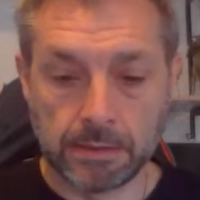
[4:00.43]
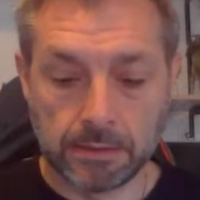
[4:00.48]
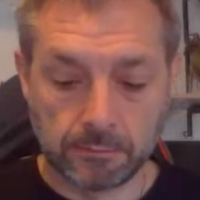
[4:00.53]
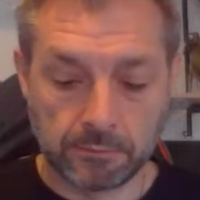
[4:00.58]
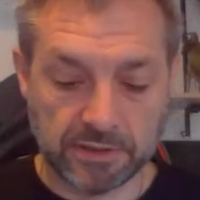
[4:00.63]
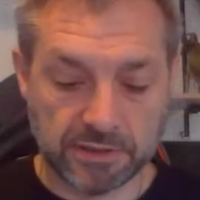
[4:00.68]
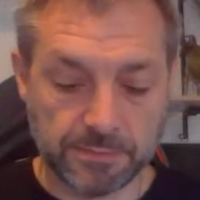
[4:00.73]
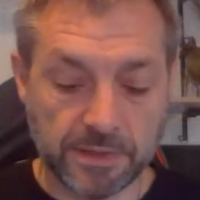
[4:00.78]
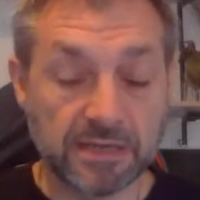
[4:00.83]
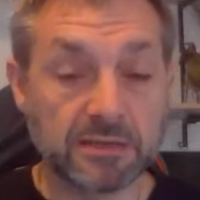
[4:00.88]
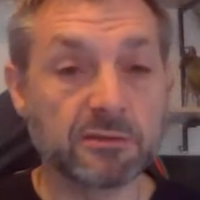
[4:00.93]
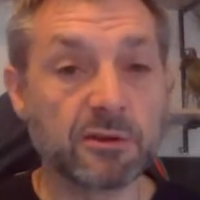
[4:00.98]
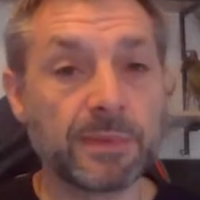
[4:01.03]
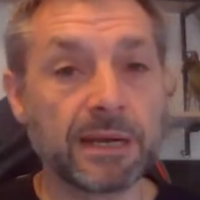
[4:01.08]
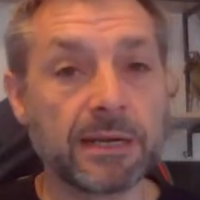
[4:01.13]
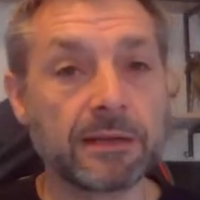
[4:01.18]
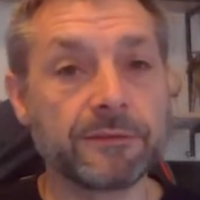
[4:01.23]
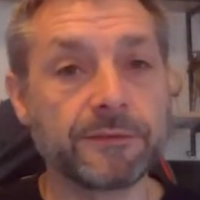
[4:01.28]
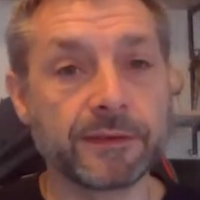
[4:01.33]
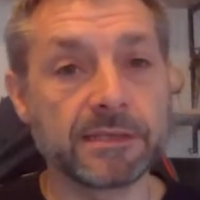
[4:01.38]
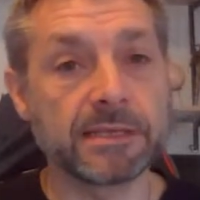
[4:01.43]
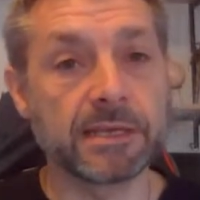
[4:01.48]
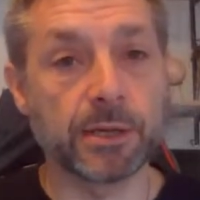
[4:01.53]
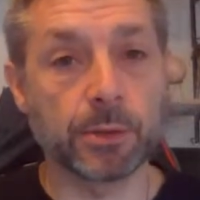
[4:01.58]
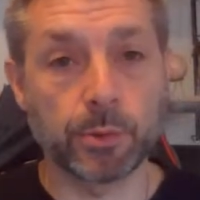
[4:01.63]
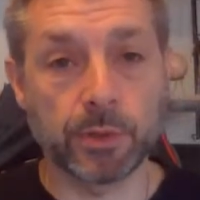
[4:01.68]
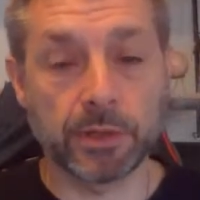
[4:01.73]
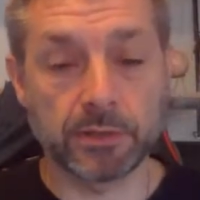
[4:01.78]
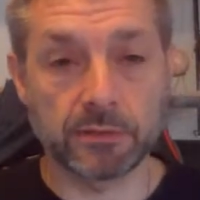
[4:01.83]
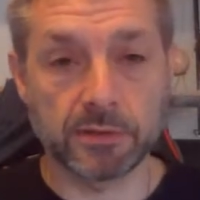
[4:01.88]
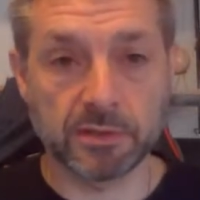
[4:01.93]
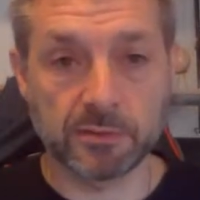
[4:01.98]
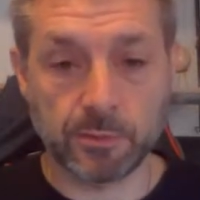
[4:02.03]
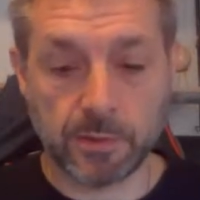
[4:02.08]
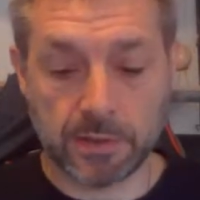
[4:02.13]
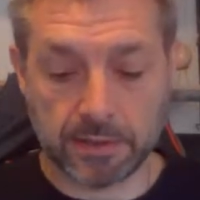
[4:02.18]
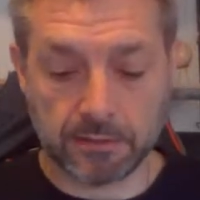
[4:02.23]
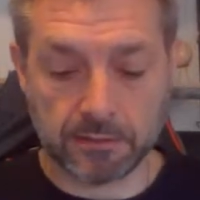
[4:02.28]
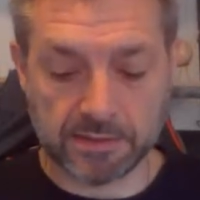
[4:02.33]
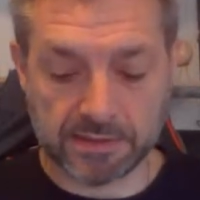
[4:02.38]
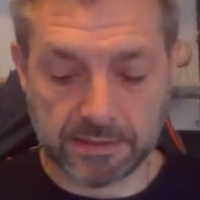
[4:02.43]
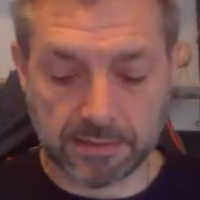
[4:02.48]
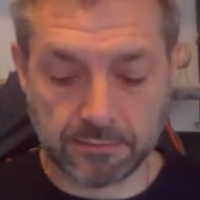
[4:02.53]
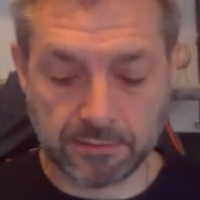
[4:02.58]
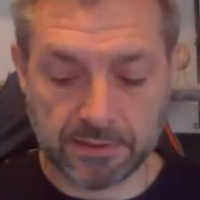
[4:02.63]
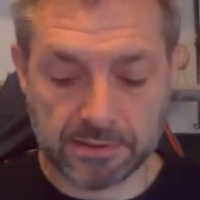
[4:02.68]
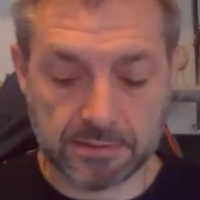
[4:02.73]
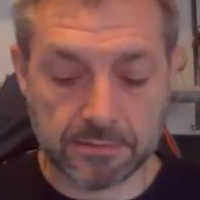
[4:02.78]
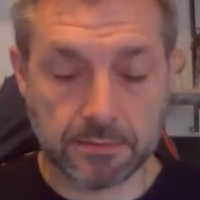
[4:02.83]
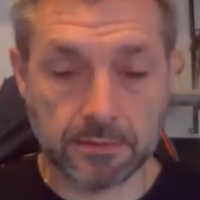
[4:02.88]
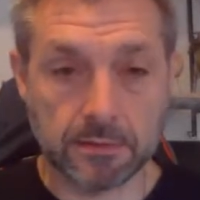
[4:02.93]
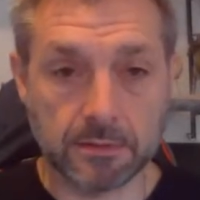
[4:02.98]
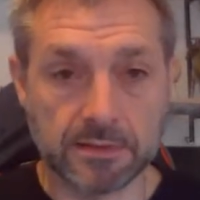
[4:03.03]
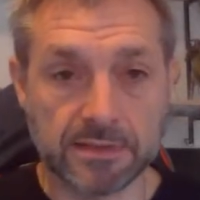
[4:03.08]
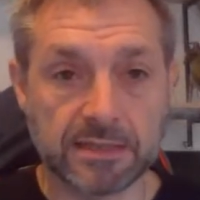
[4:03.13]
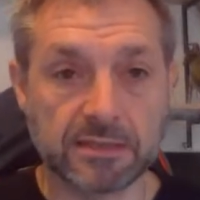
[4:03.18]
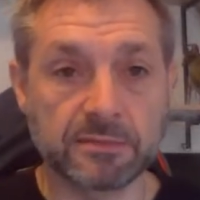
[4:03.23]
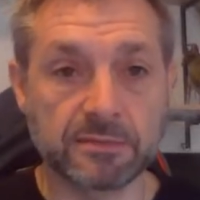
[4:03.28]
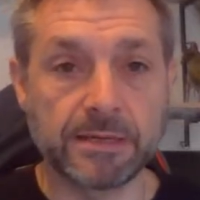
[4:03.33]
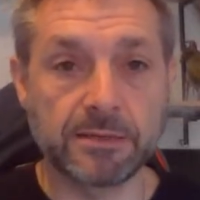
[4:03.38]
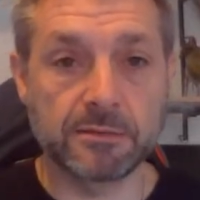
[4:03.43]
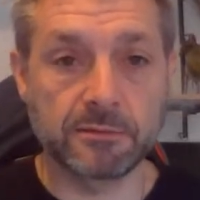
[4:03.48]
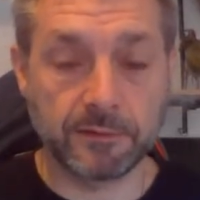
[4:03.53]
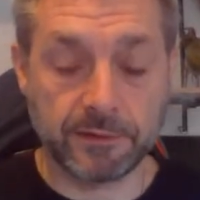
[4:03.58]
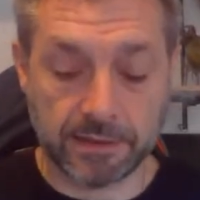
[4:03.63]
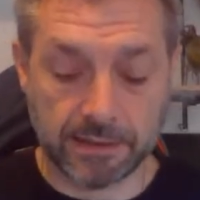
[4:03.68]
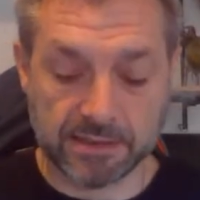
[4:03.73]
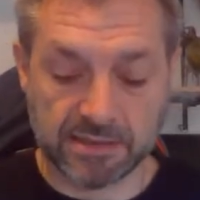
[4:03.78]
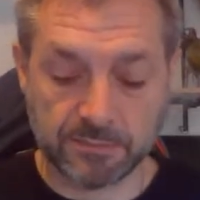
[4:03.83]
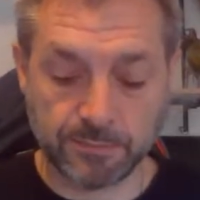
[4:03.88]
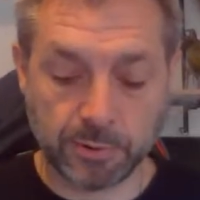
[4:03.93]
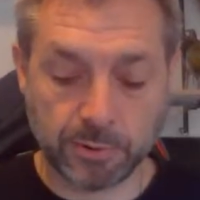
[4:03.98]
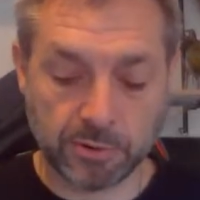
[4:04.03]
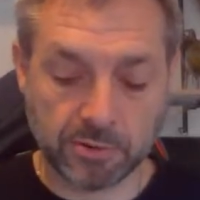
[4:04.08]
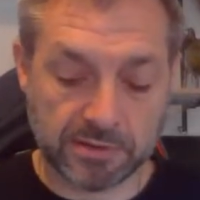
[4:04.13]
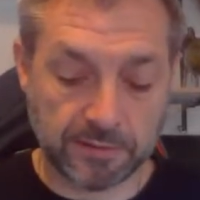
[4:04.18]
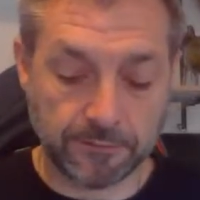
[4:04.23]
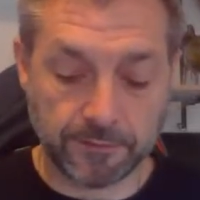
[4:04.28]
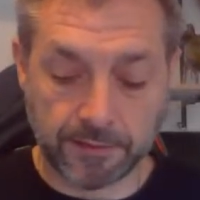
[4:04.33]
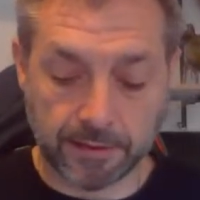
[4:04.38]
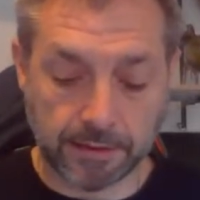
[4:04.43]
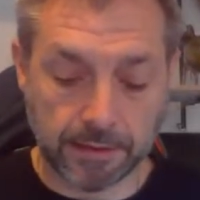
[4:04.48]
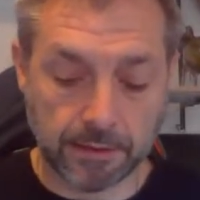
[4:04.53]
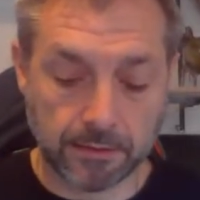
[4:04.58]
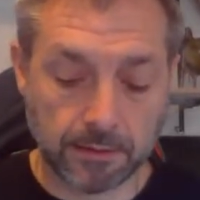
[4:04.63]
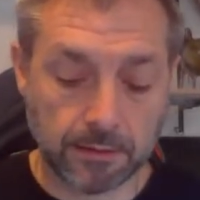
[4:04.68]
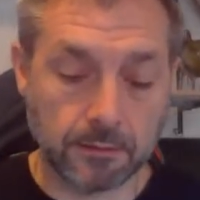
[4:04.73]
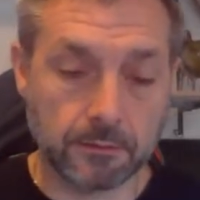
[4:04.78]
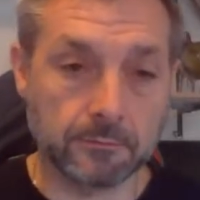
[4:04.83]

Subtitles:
which means we're manifesting quicker as well. So it's not a detrimental thing, it's a positive thing.